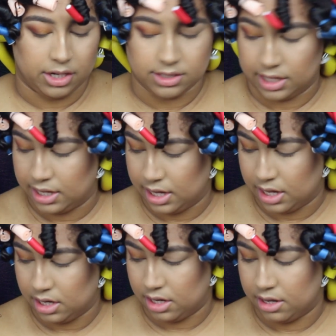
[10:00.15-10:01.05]
because I
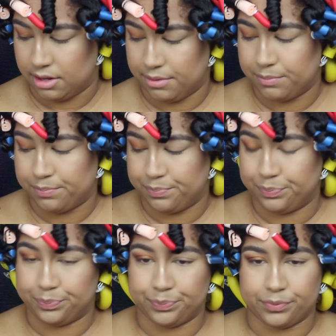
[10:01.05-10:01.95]
can't
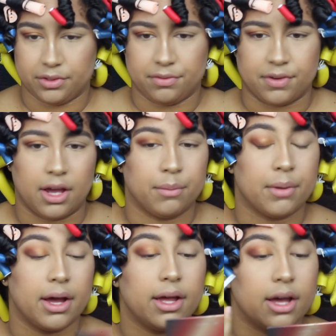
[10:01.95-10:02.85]
find
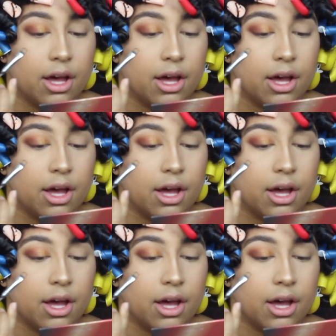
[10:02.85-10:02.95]
my